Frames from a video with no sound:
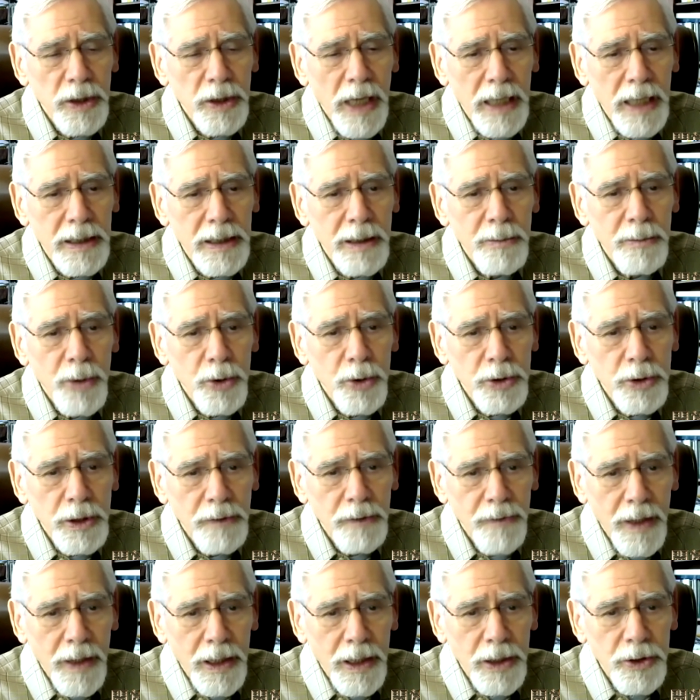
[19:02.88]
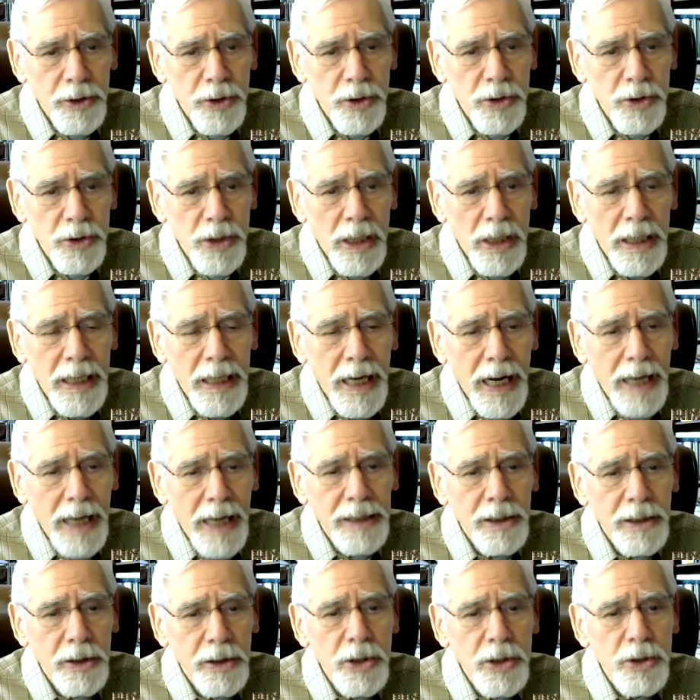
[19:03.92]
had the most advantages
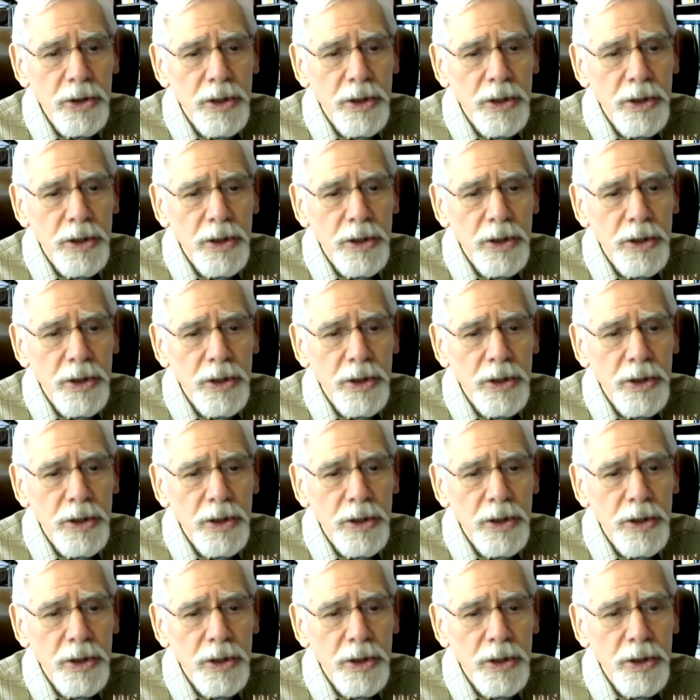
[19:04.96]
and the least